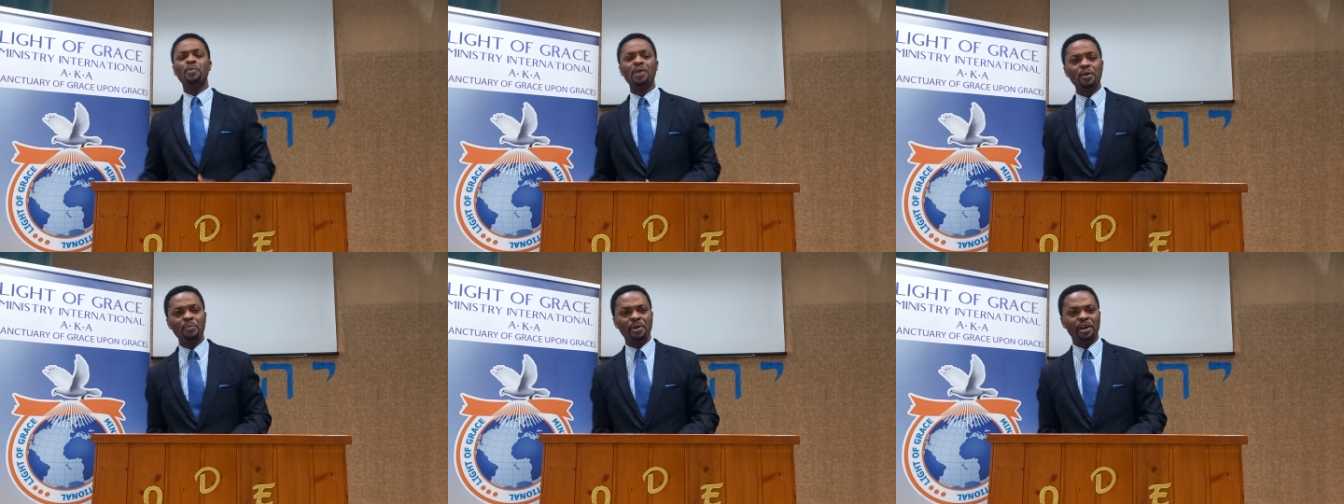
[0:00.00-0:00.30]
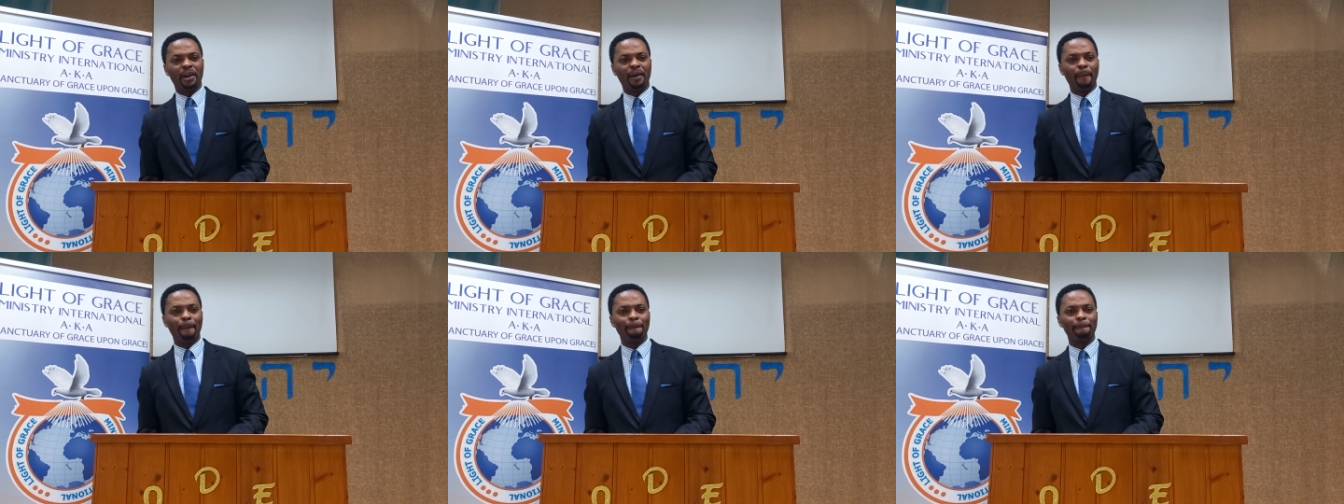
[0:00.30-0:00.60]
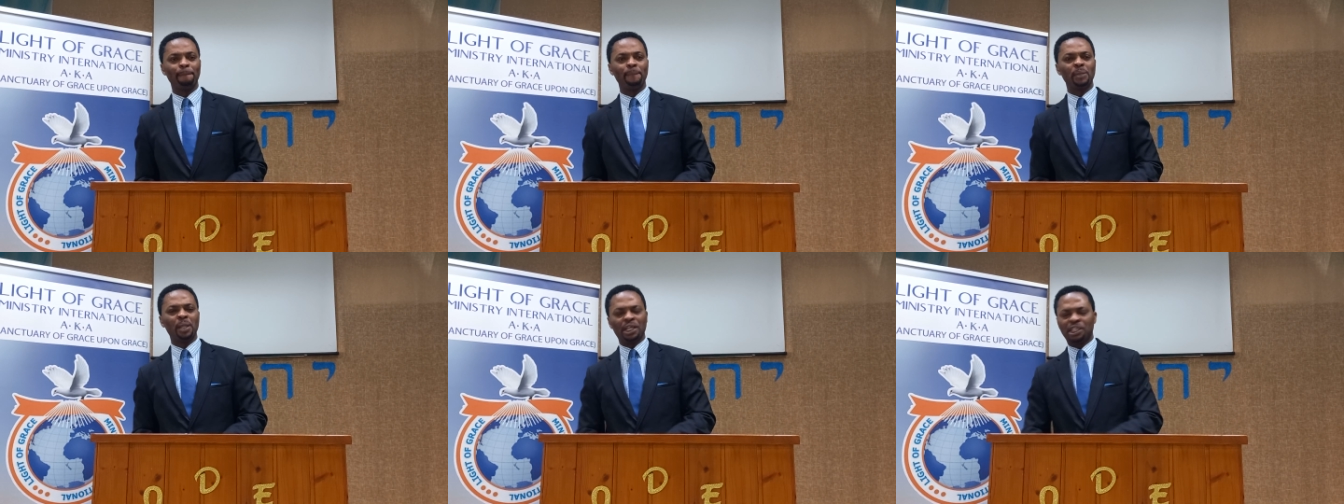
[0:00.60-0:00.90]
weary.
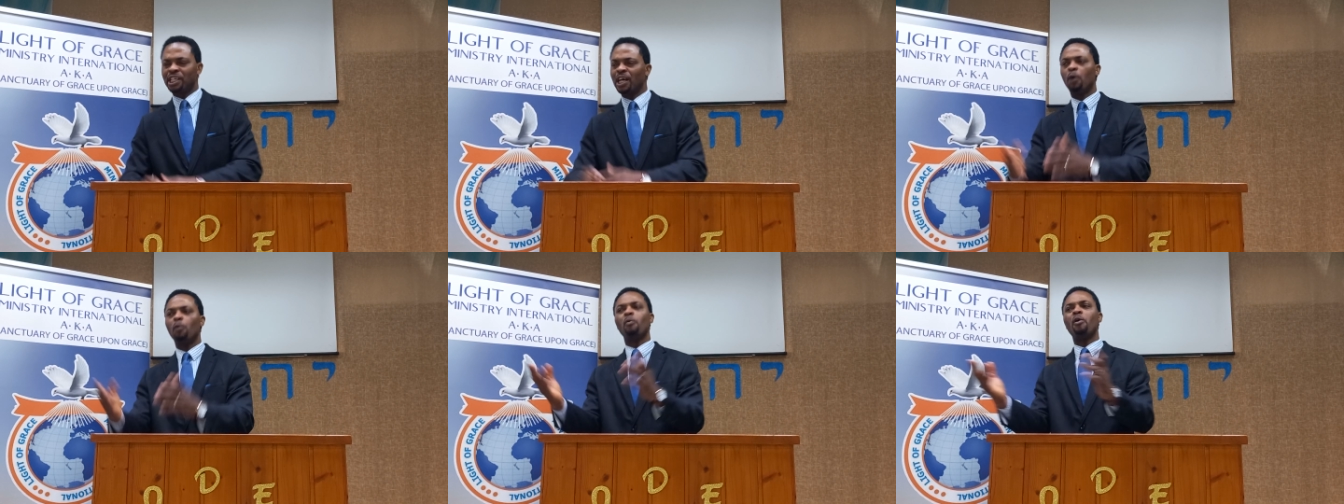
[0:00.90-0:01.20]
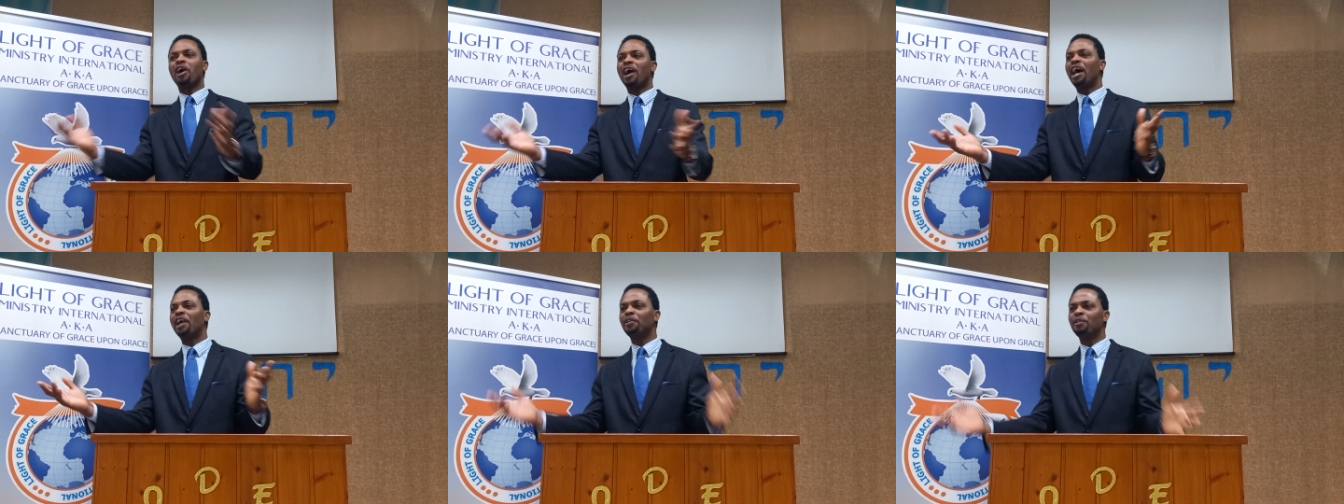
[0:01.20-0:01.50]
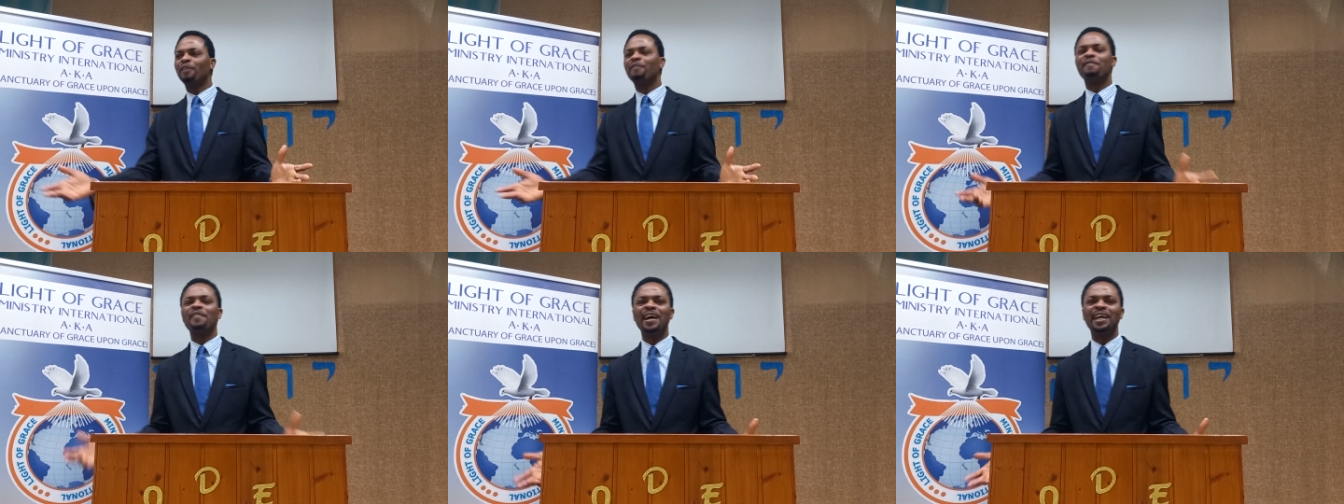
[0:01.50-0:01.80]
They shall walk and
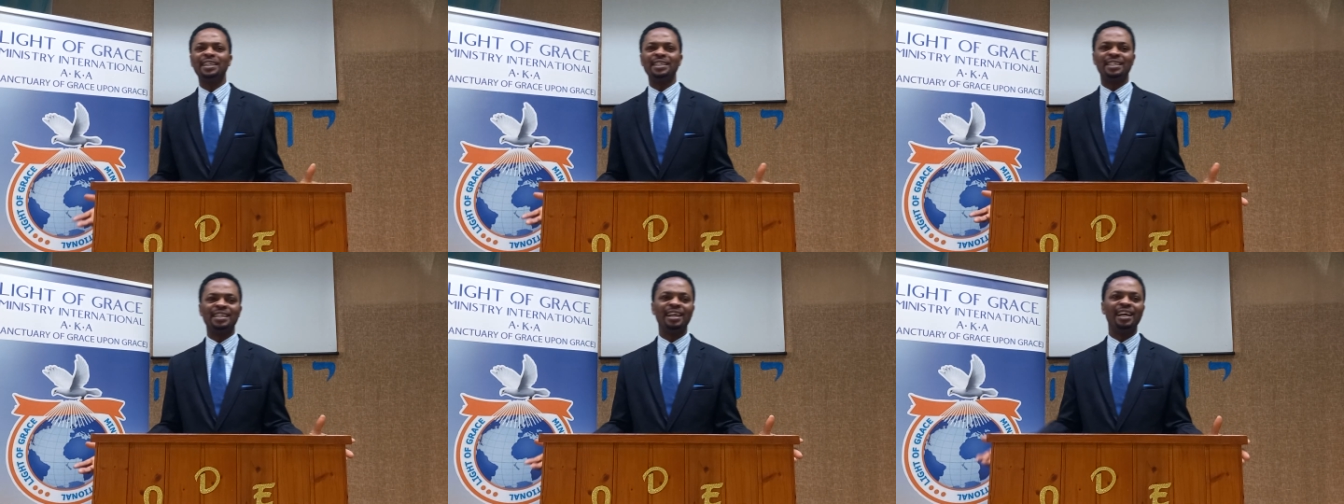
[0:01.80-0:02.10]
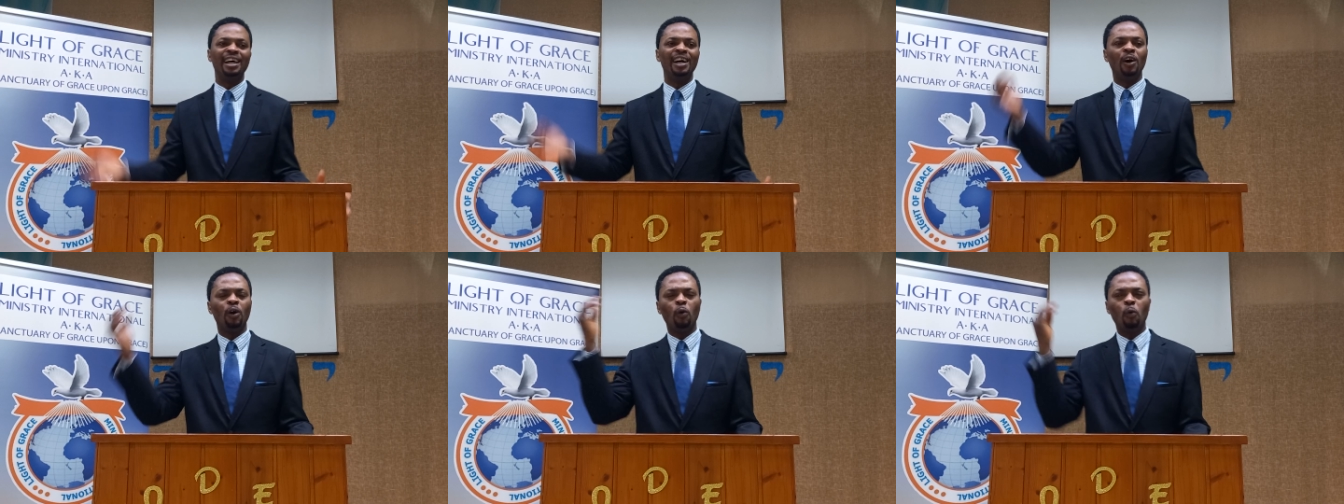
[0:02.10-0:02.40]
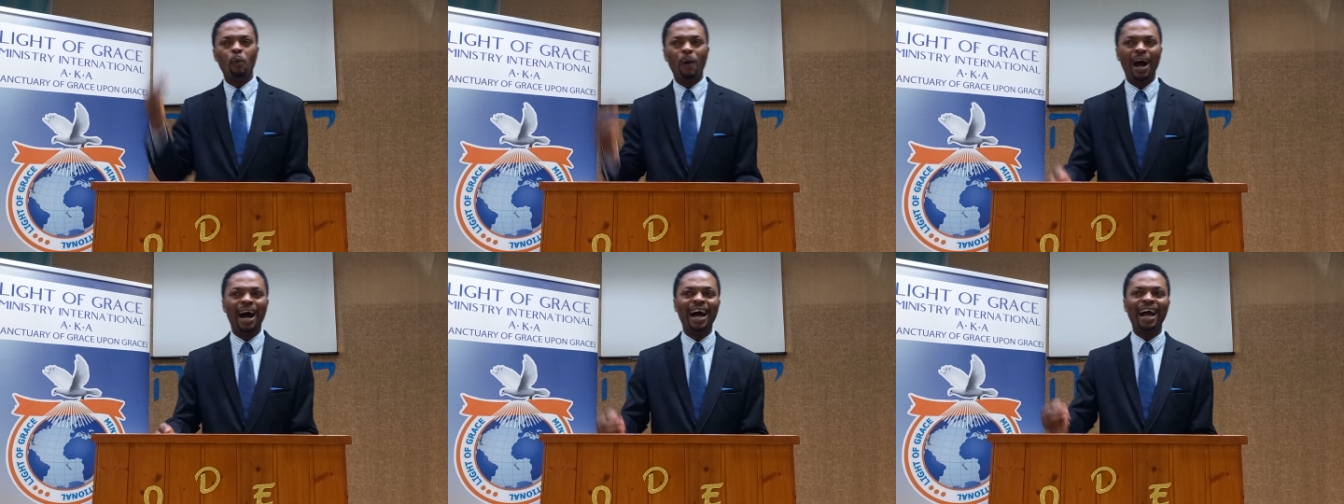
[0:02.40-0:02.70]
not faint.
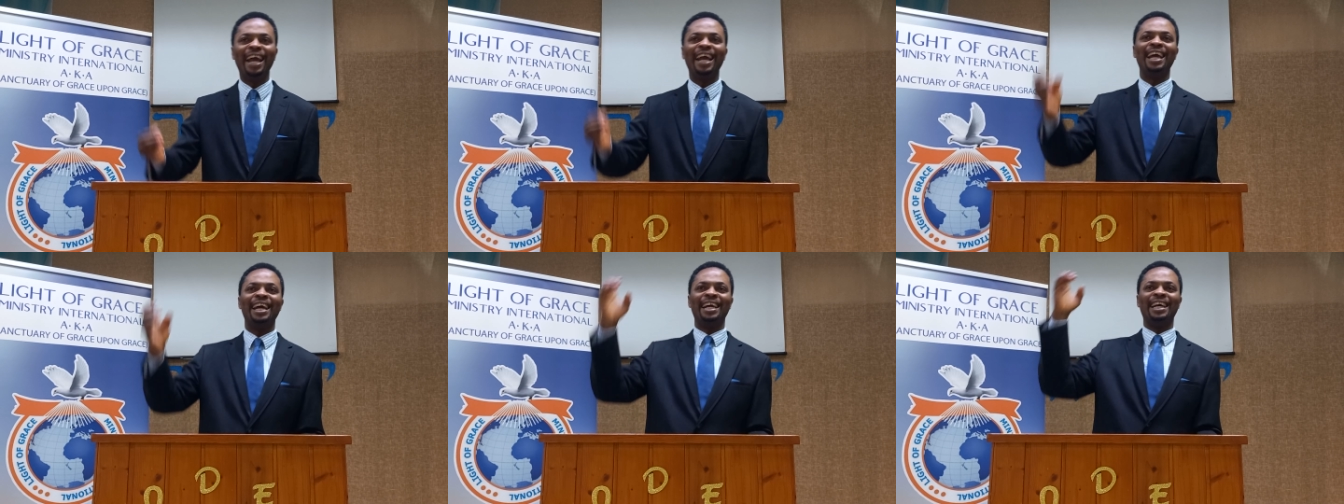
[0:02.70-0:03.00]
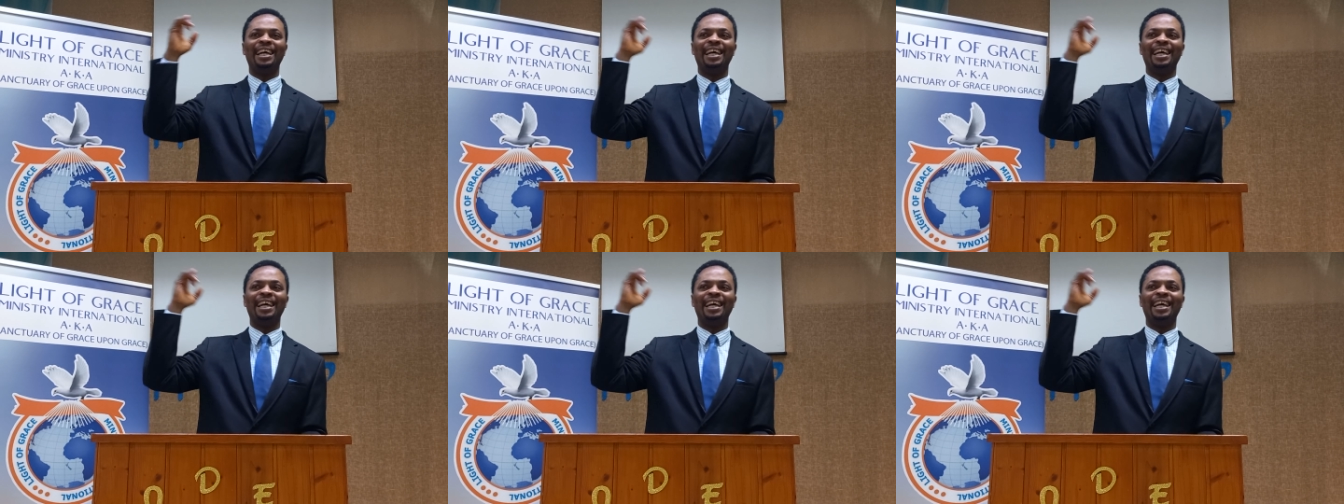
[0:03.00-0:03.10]
Why?